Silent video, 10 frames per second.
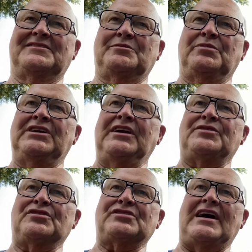Beneath
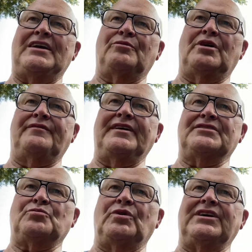the shadow of
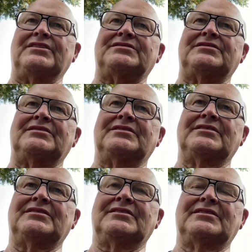his wings,
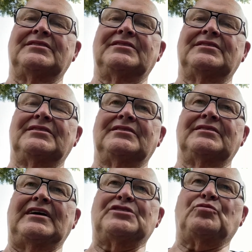
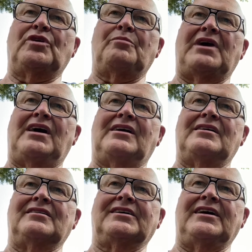that's where my
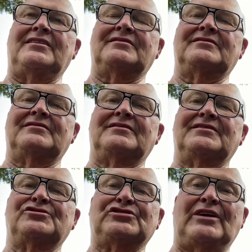heart can
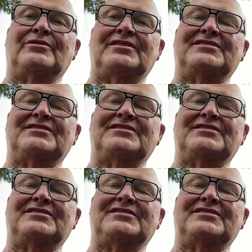shout and